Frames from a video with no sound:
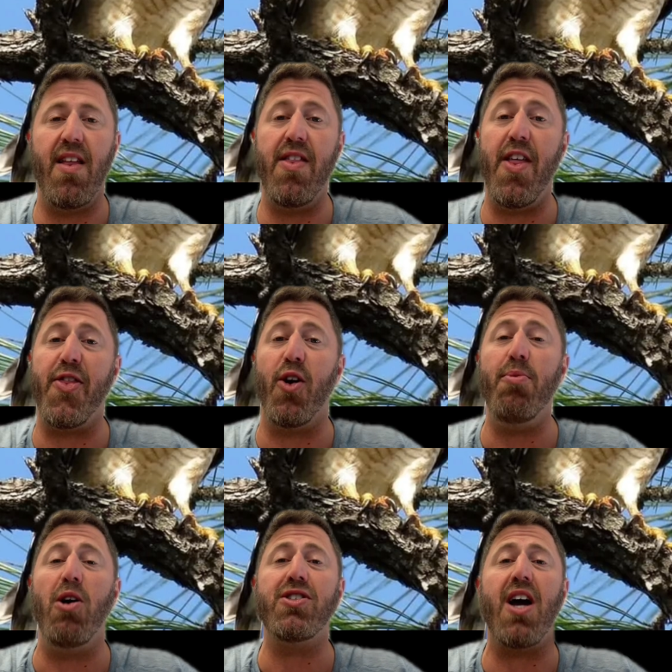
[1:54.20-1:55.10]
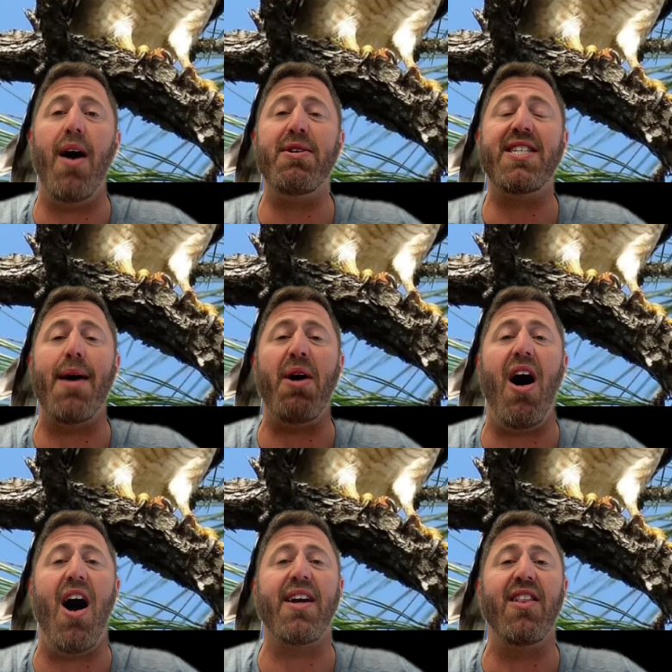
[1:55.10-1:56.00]
The third most common type of
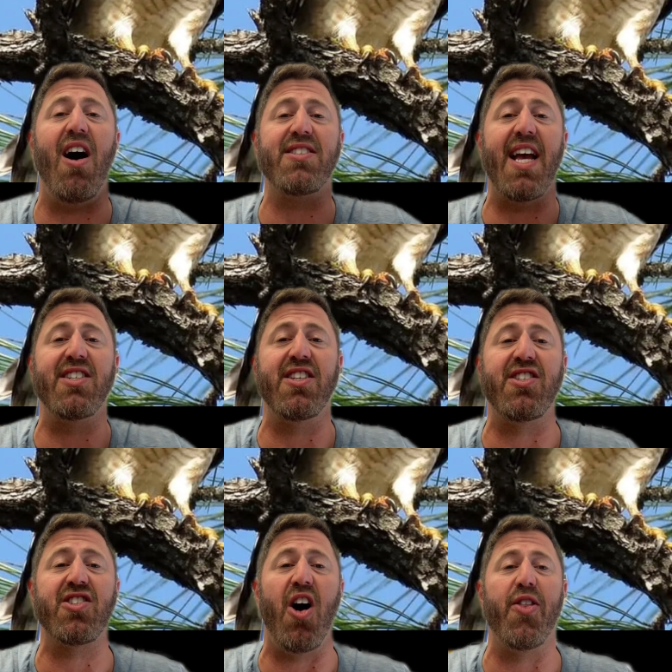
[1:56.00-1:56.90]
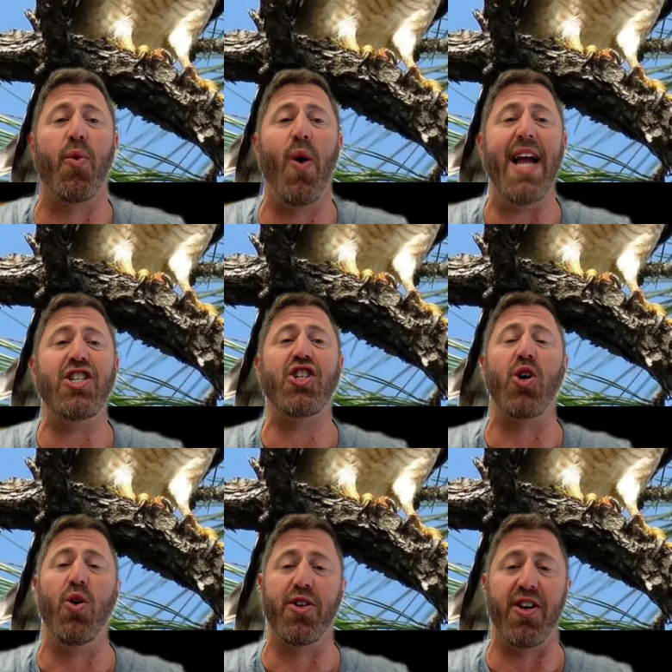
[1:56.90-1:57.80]
hawk in Los Angeles is called the red
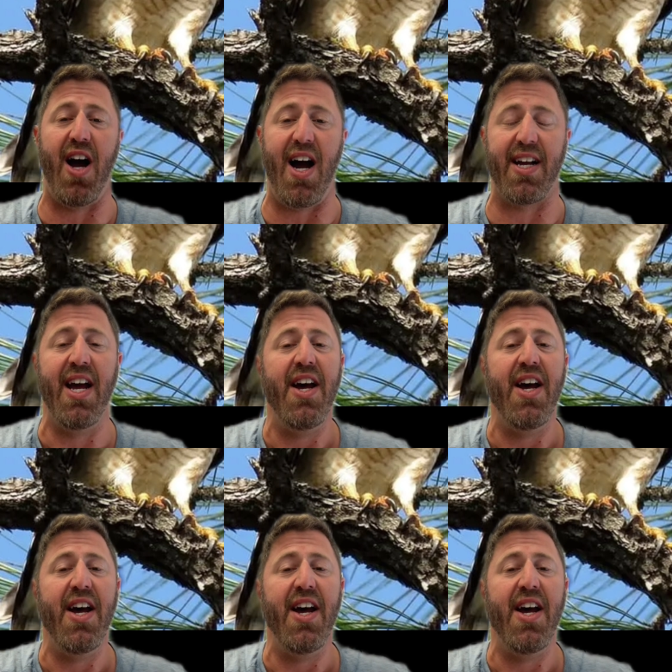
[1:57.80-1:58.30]
shouldered hawk.